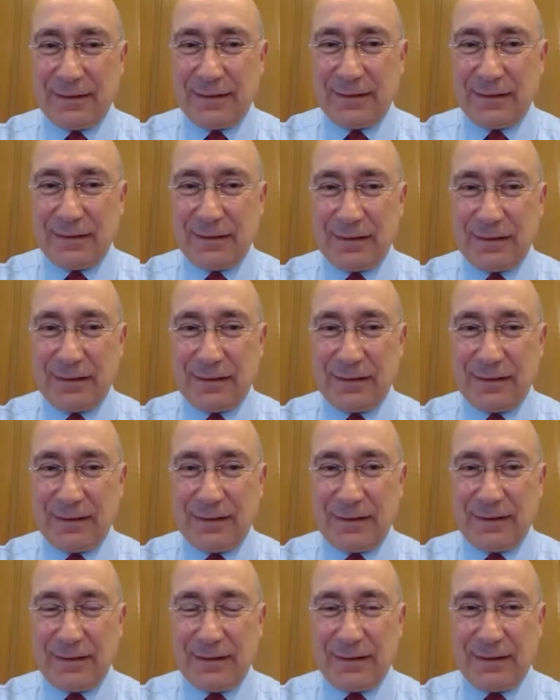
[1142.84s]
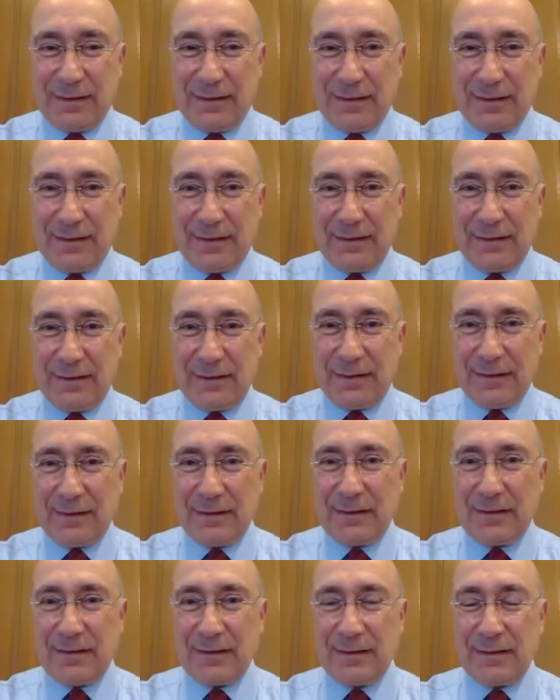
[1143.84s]

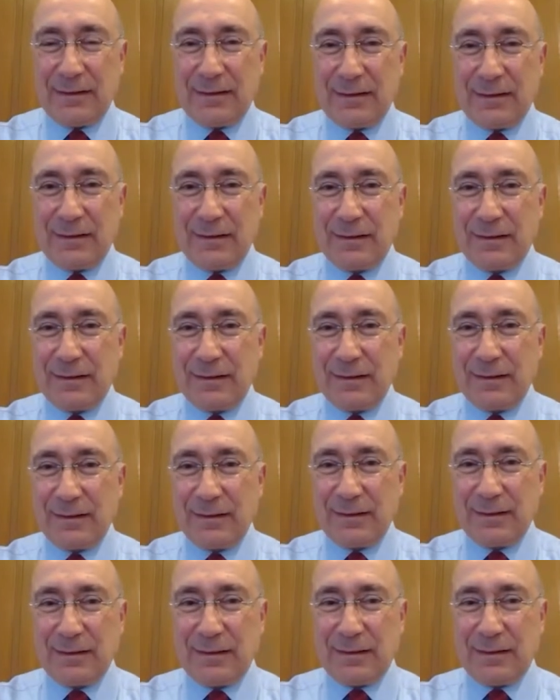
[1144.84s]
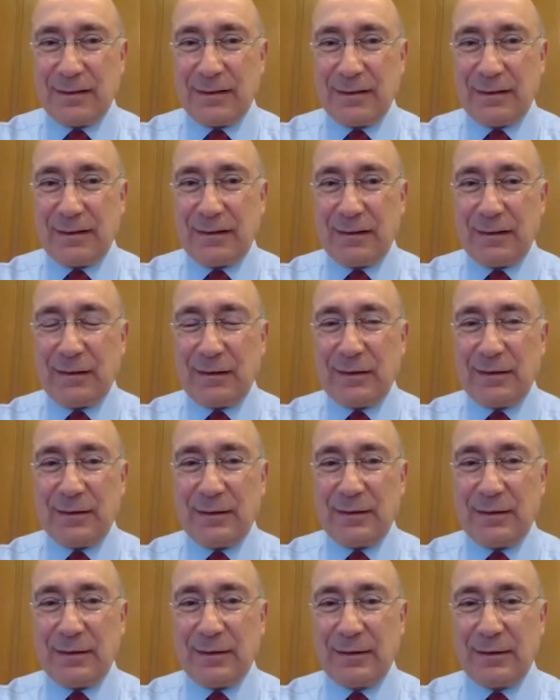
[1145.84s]

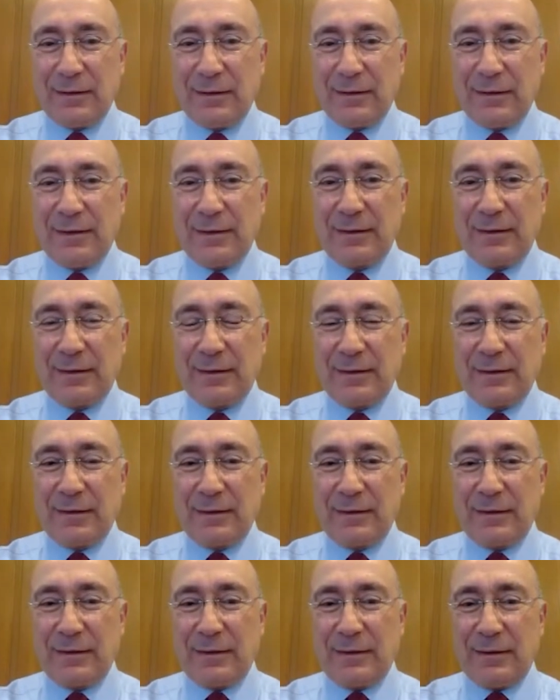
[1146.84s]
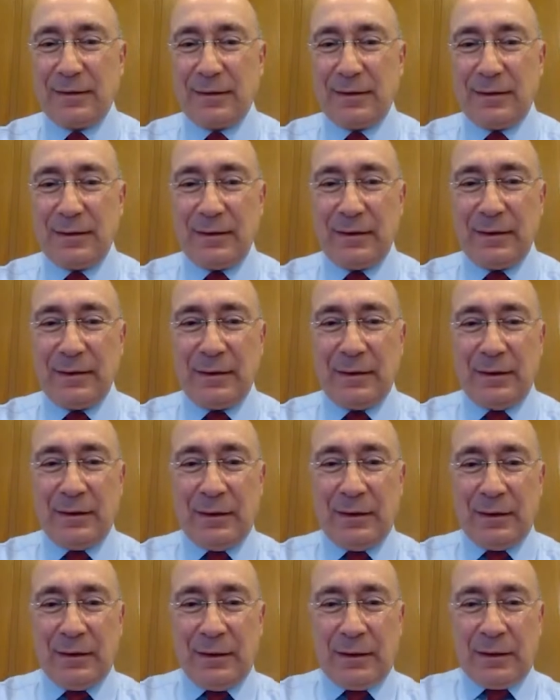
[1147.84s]

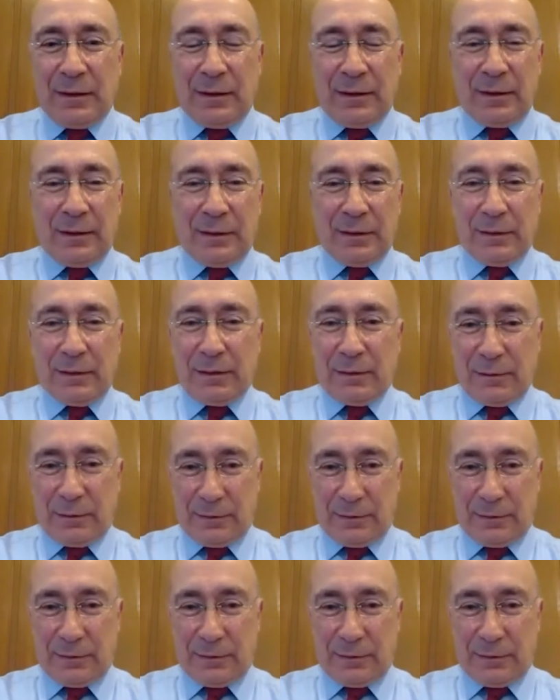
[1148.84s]
(not speaking)